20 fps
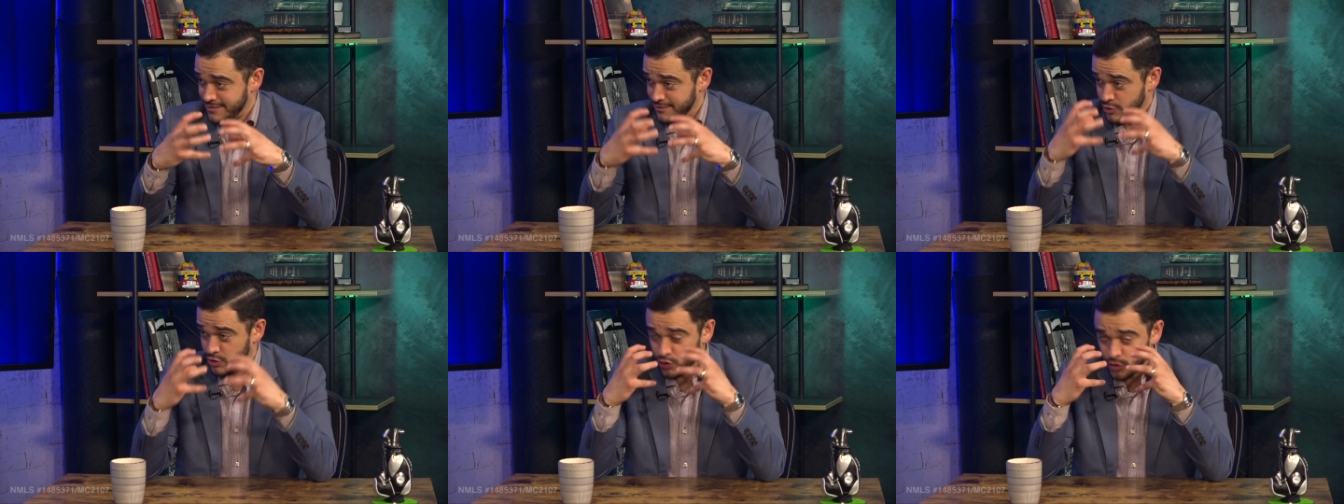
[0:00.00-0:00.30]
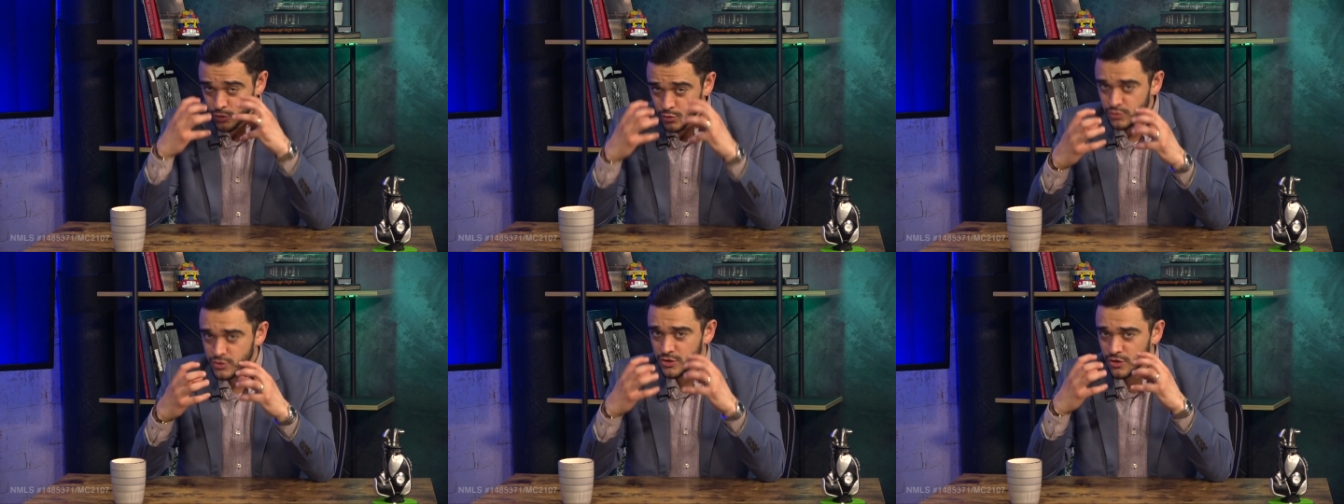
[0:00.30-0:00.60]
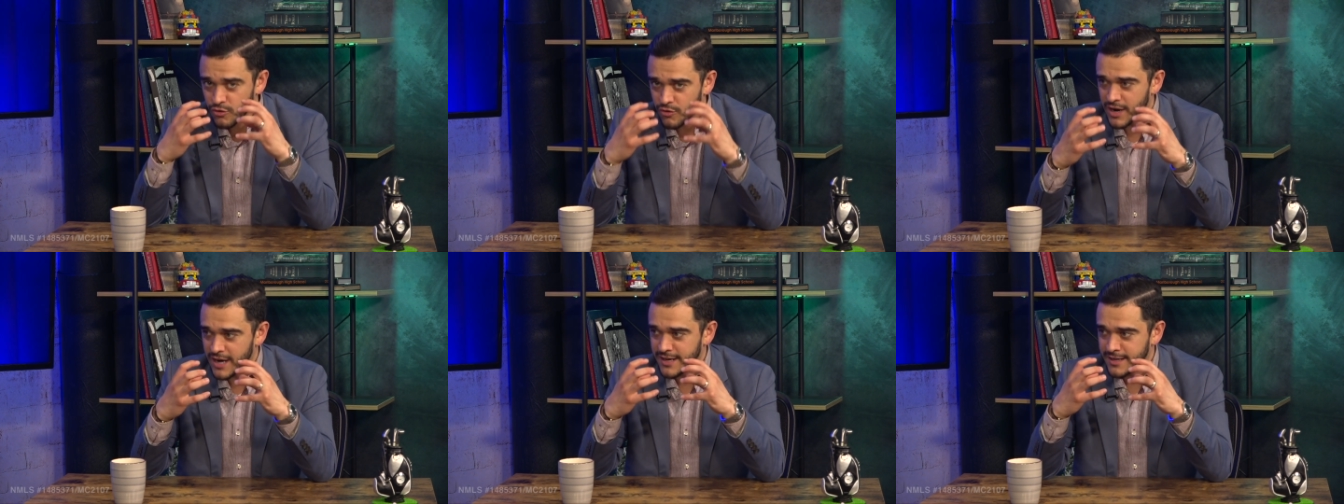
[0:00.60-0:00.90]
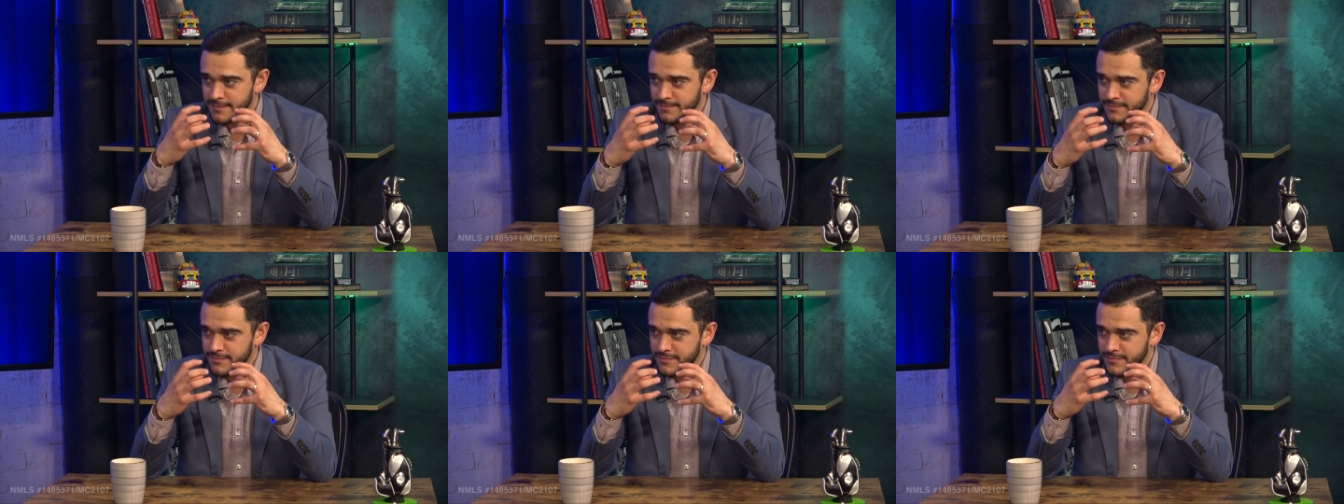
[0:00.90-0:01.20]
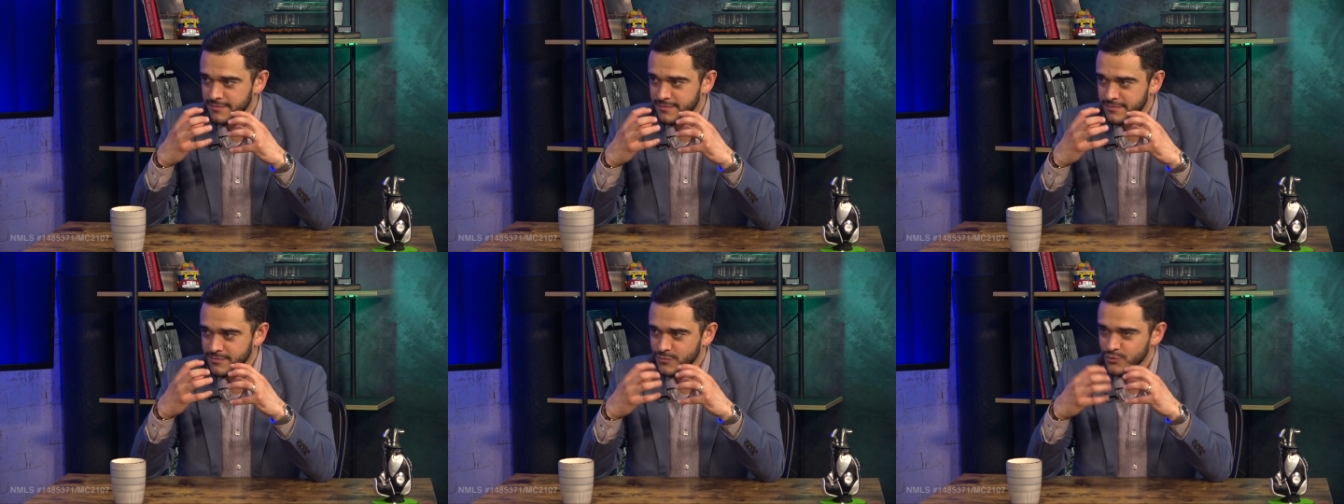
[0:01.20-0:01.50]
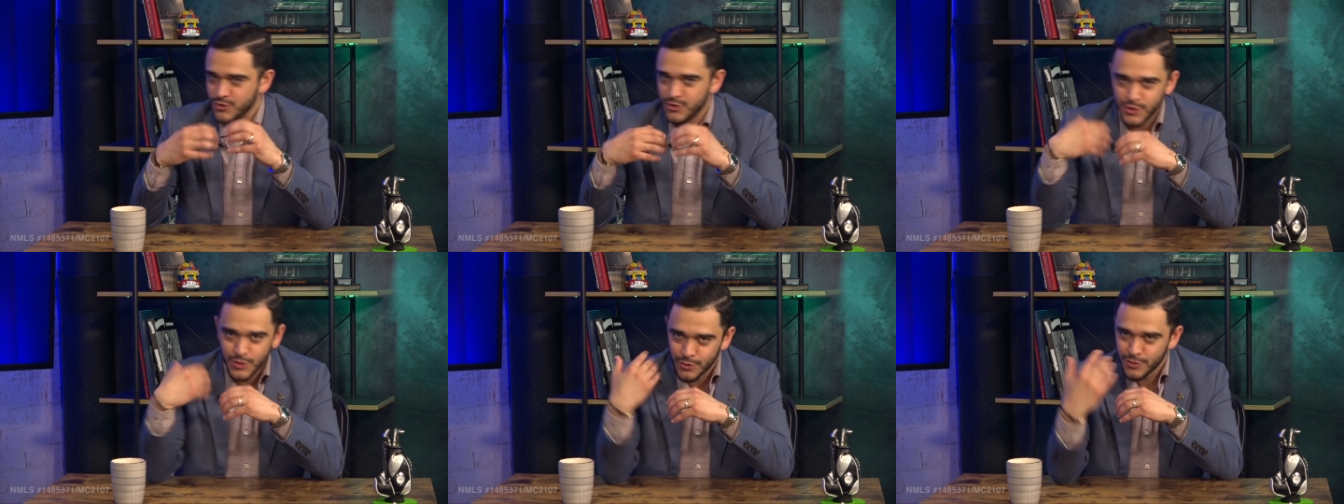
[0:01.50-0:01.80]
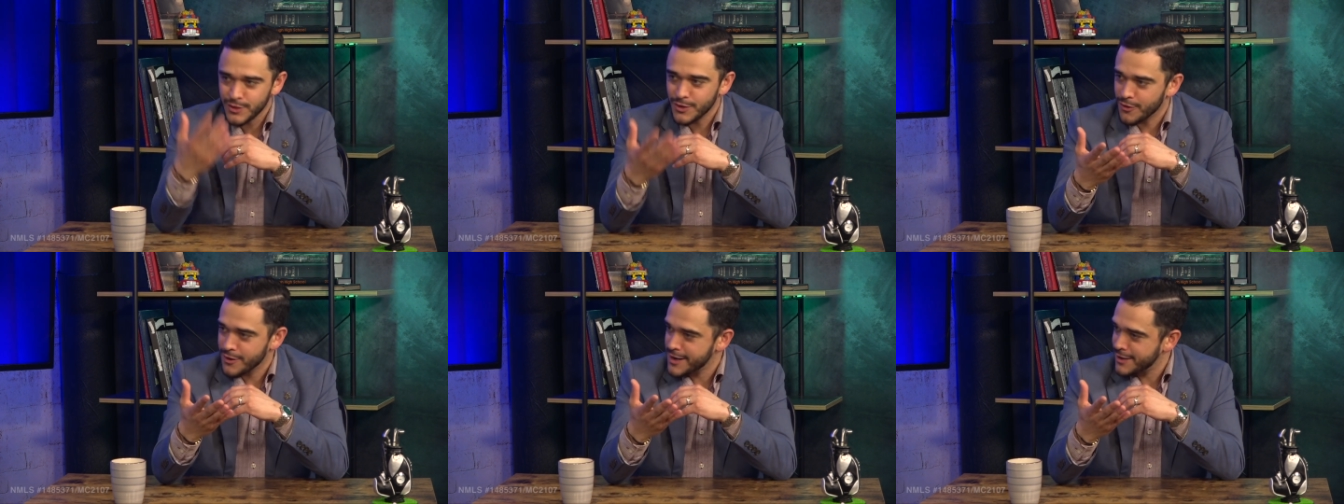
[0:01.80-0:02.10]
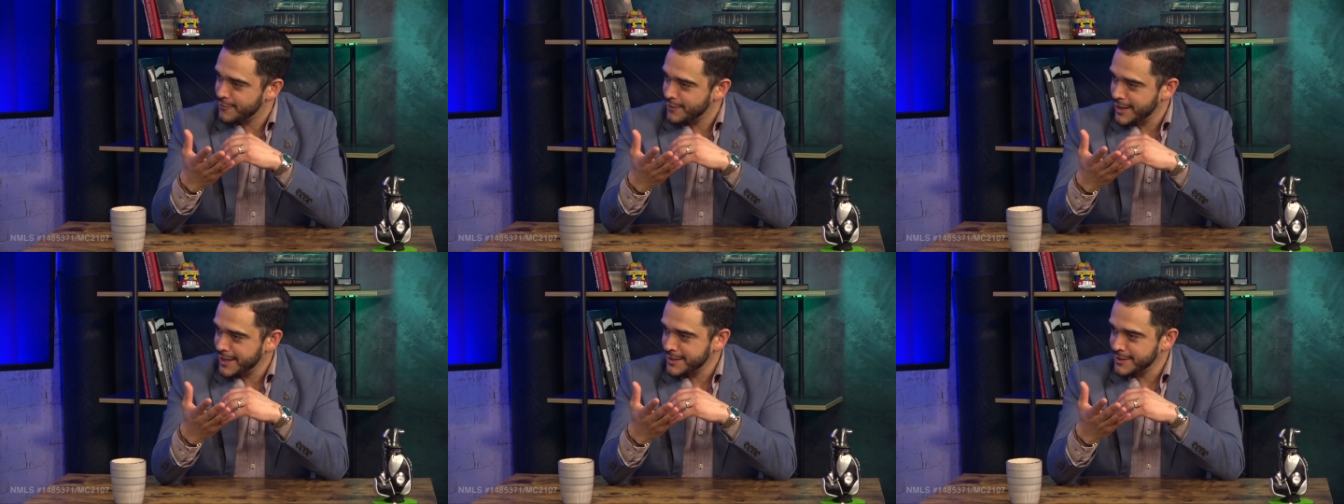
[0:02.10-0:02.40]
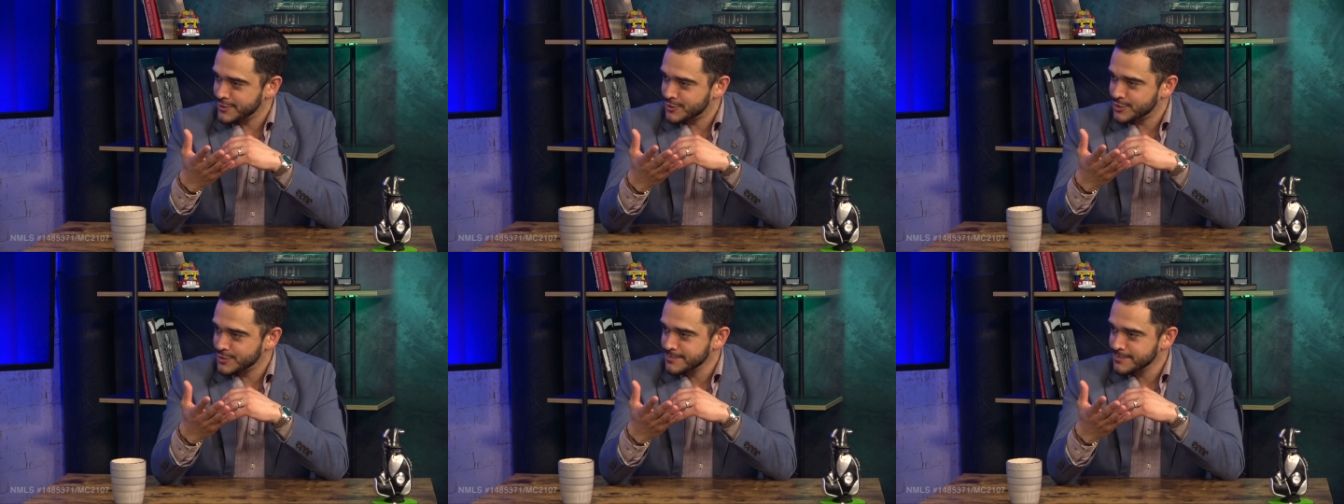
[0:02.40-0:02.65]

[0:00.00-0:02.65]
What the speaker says: use credit to your advantage.